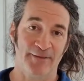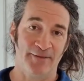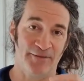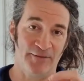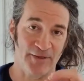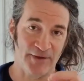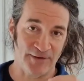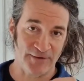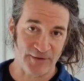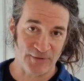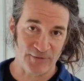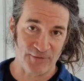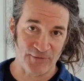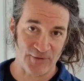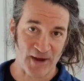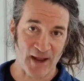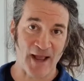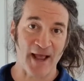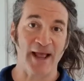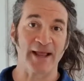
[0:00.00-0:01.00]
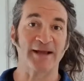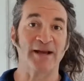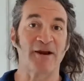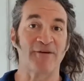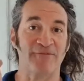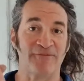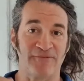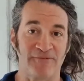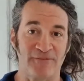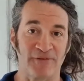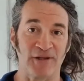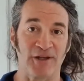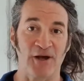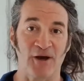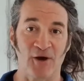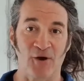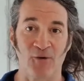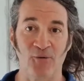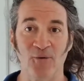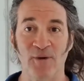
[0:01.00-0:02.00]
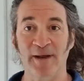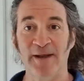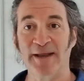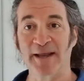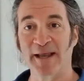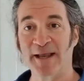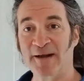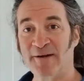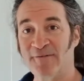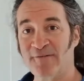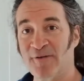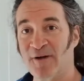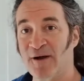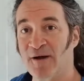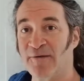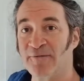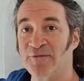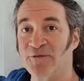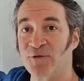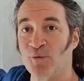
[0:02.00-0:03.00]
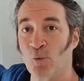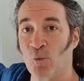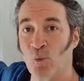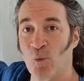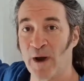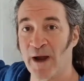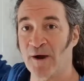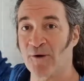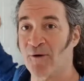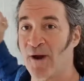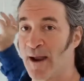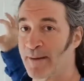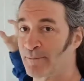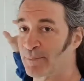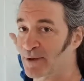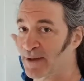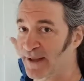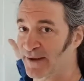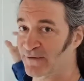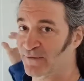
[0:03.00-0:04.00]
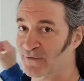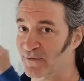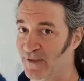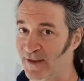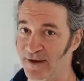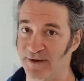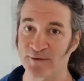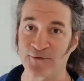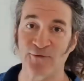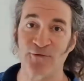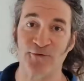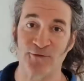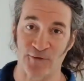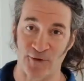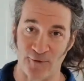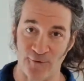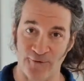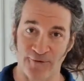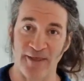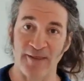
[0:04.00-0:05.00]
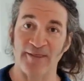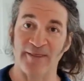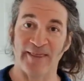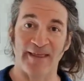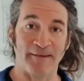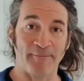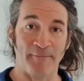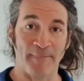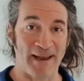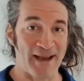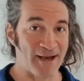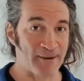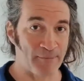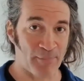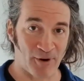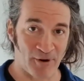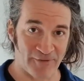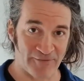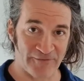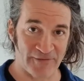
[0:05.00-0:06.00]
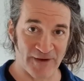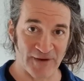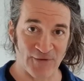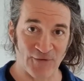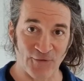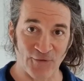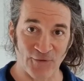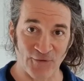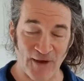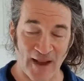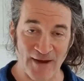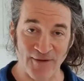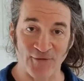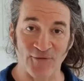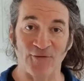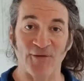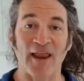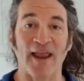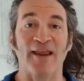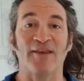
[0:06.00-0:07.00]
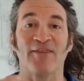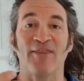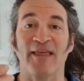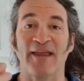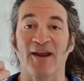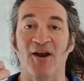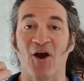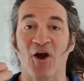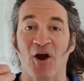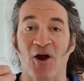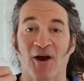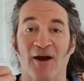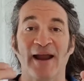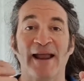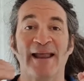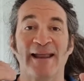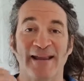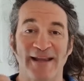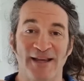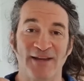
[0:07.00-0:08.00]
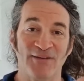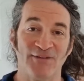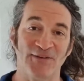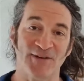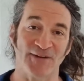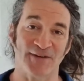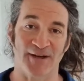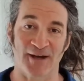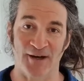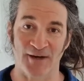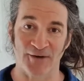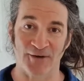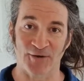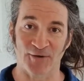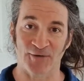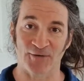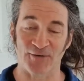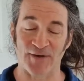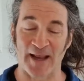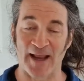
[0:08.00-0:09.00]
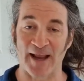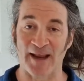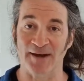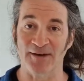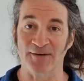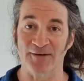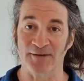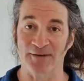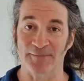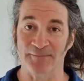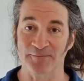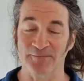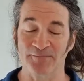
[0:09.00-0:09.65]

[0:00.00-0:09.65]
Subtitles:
The design and flow involves where I place things so that they make perfect sense and they are easy to understand.